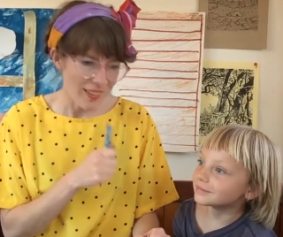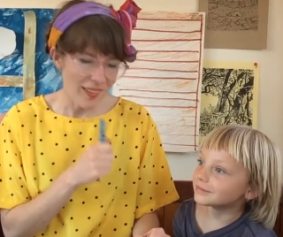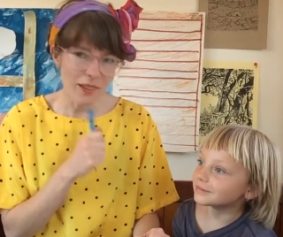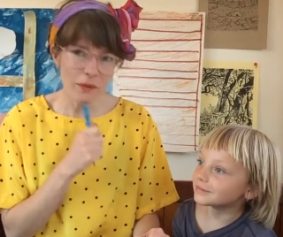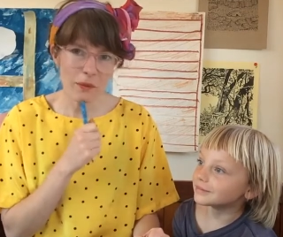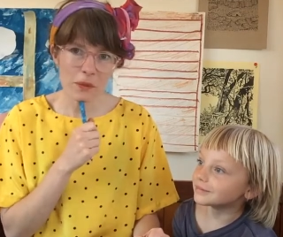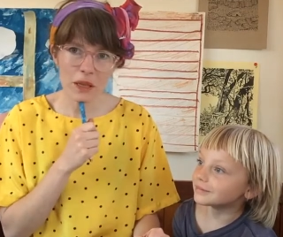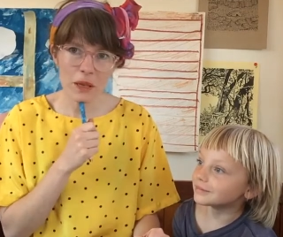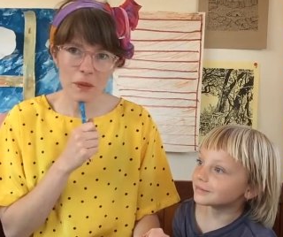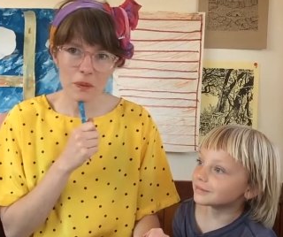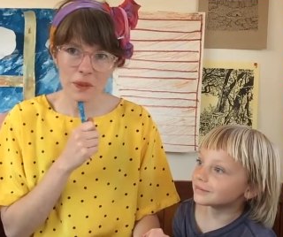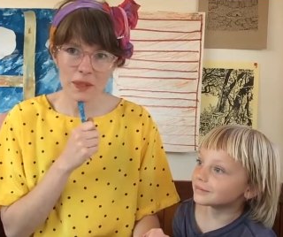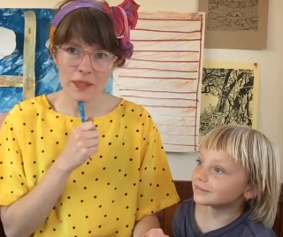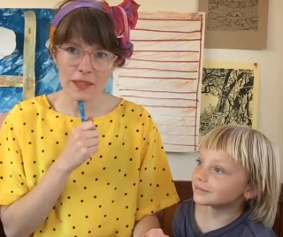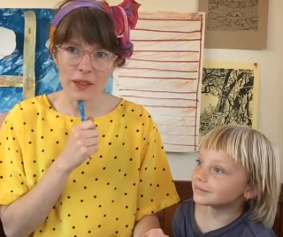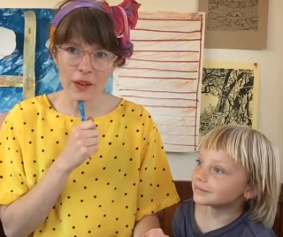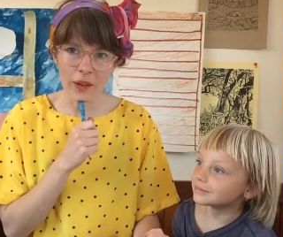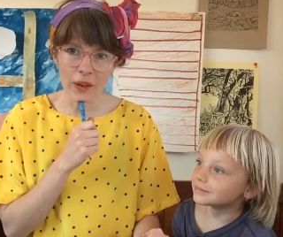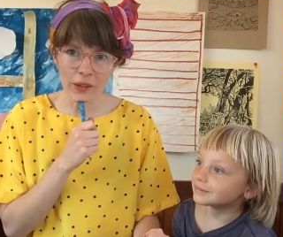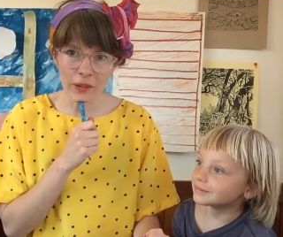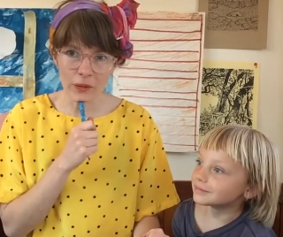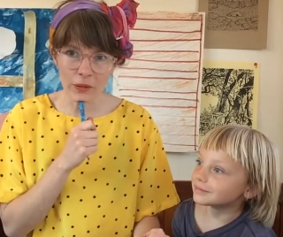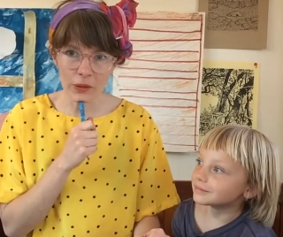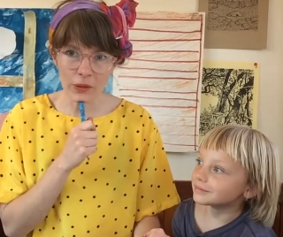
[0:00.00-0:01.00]
Speaker 1: Sometimes it's
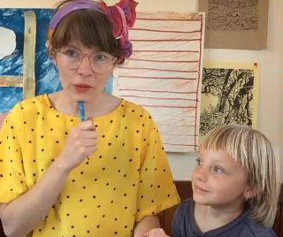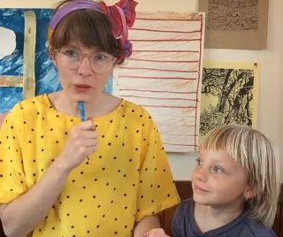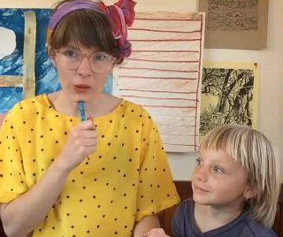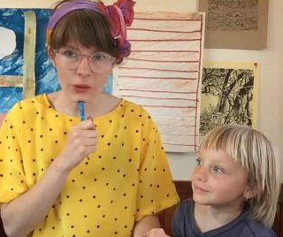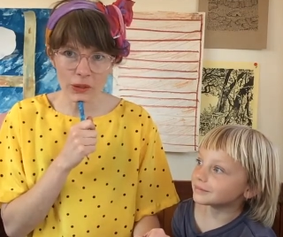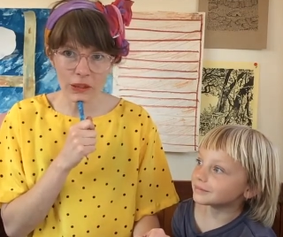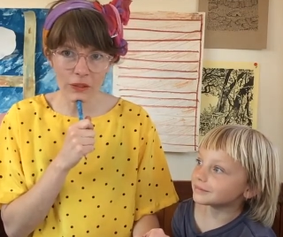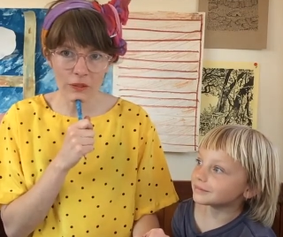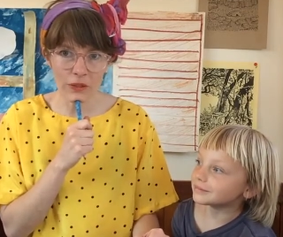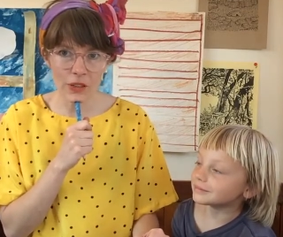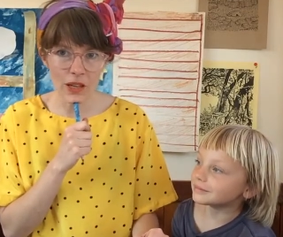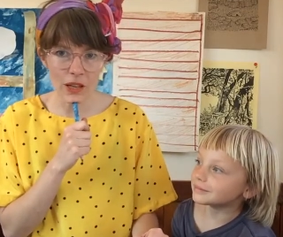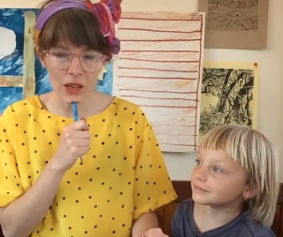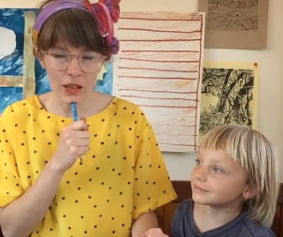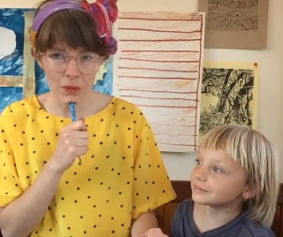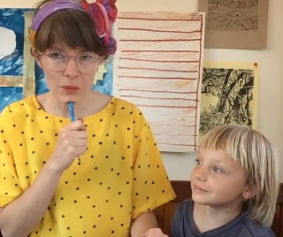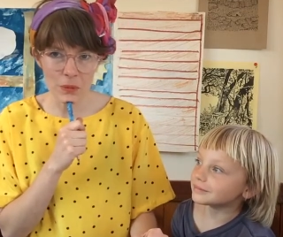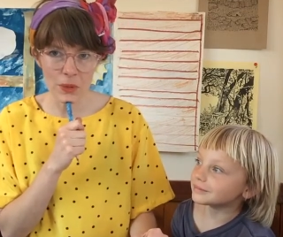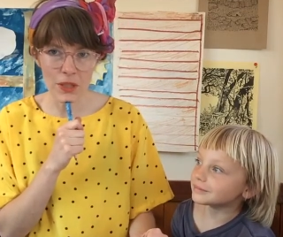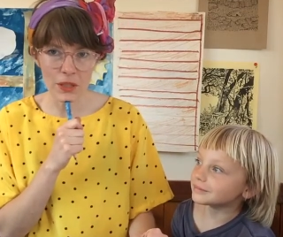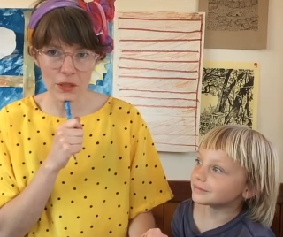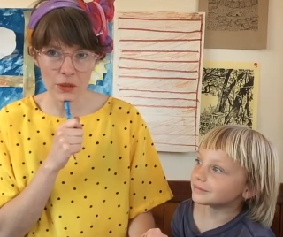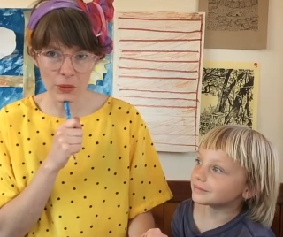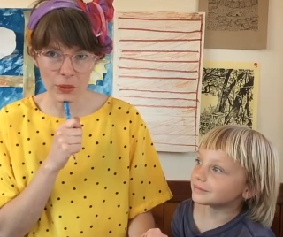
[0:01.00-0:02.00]
hard if you don't have the
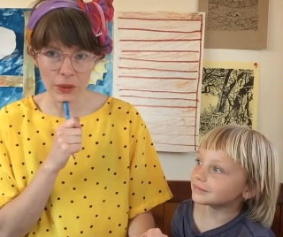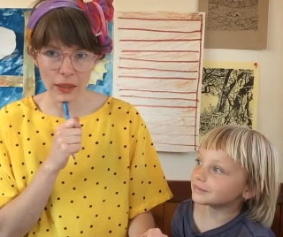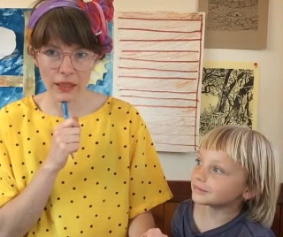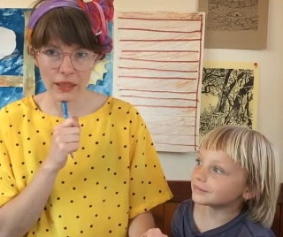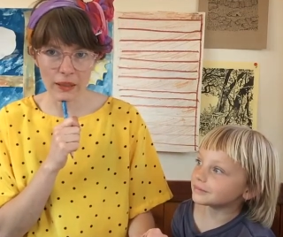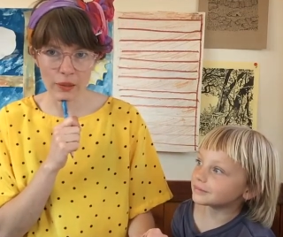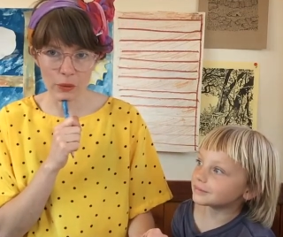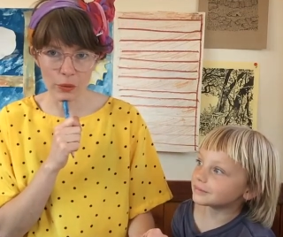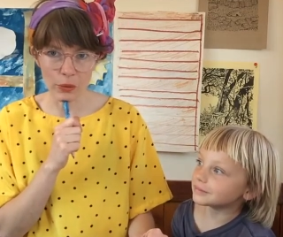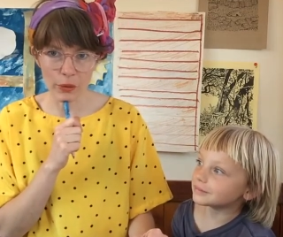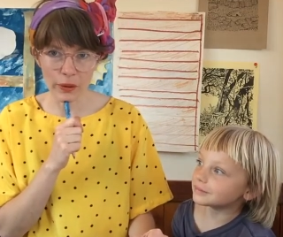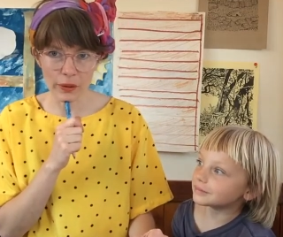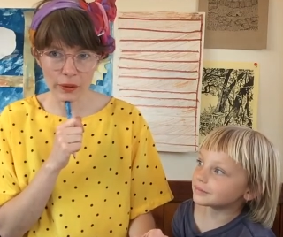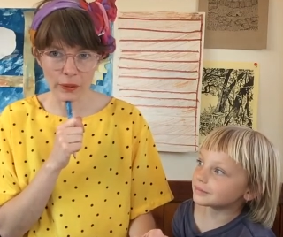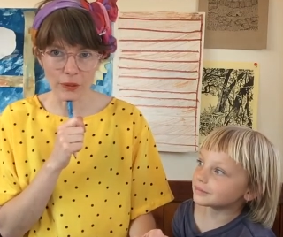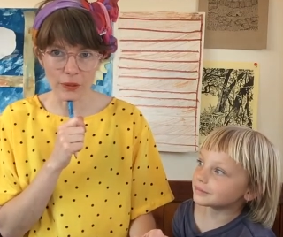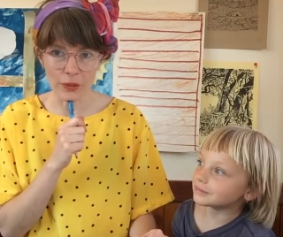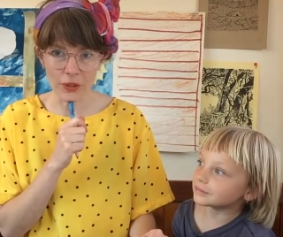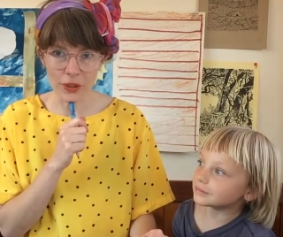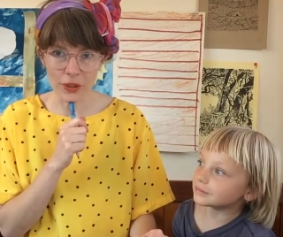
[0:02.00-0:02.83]
objects right in front of